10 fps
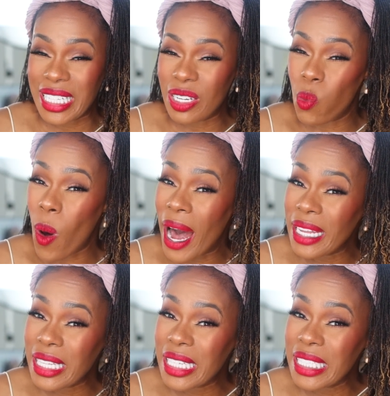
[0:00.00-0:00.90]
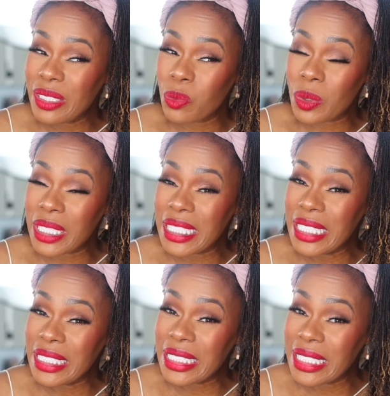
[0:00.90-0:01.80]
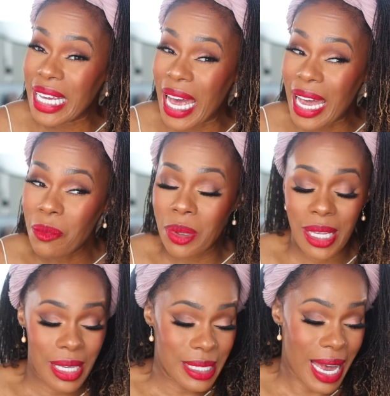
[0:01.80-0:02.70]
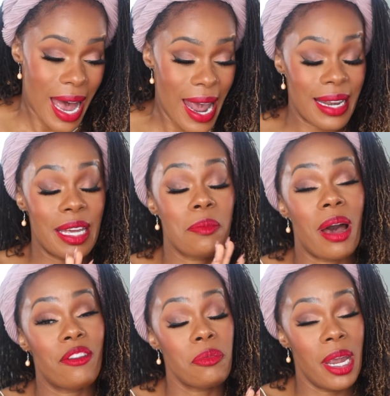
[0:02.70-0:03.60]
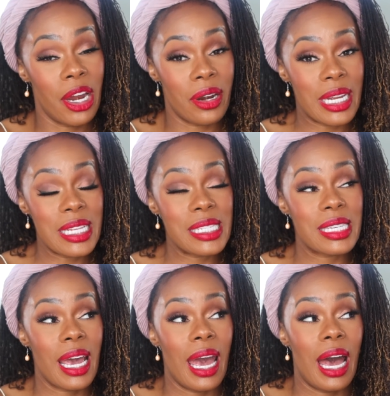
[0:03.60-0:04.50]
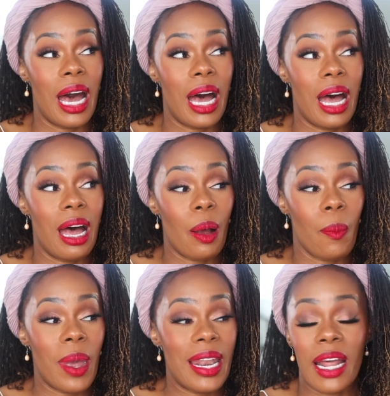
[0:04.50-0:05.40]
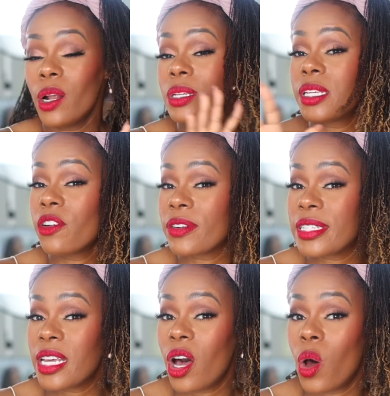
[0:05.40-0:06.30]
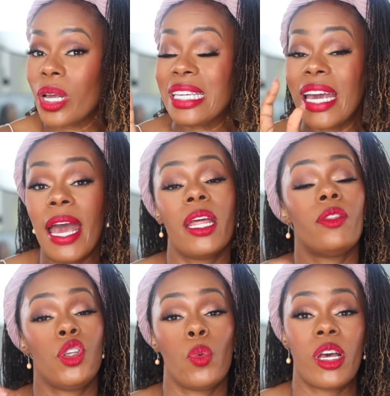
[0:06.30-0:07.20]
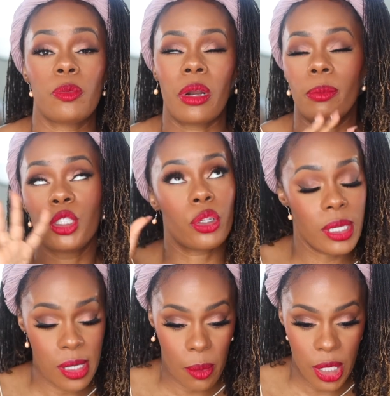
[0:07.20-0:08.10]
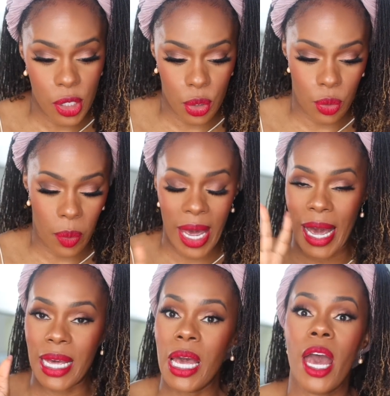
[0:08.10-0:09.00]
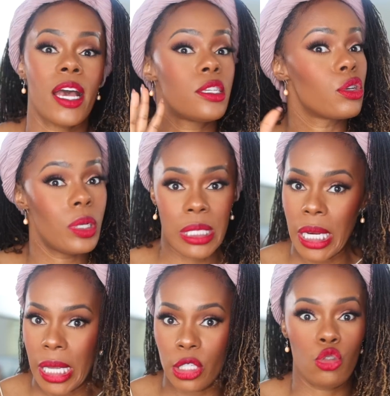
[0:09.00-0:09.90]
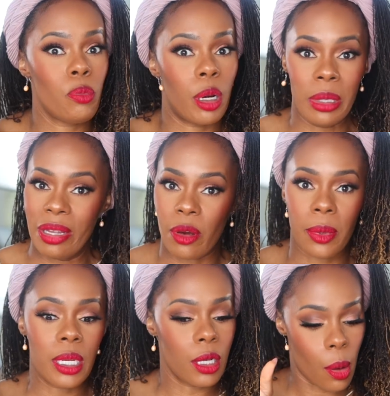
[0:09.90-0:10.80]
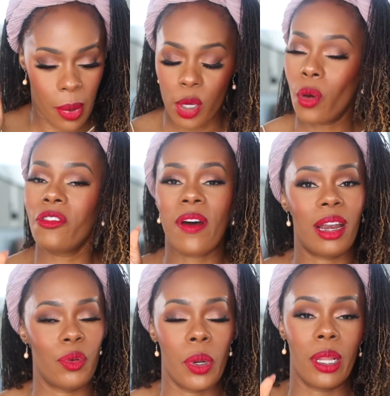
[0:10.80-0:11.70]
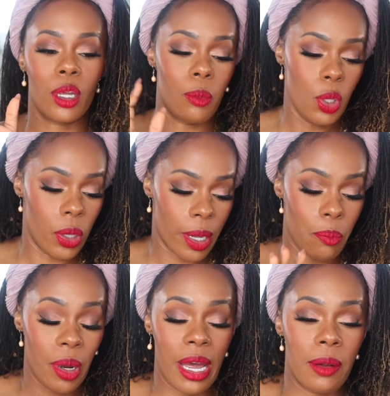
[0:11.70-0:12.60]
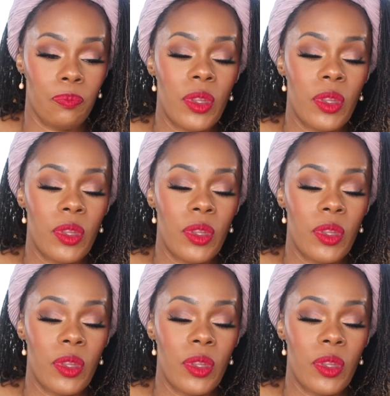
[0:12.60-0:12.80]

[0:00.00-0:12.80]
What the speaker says: widely released yet because I had to get mine from Harrods. And I don't see it for sale yet in the US, but I'm sure it's coming soon, okay? As soon as it is, you better believe I'm gonna notify everyone in the community. But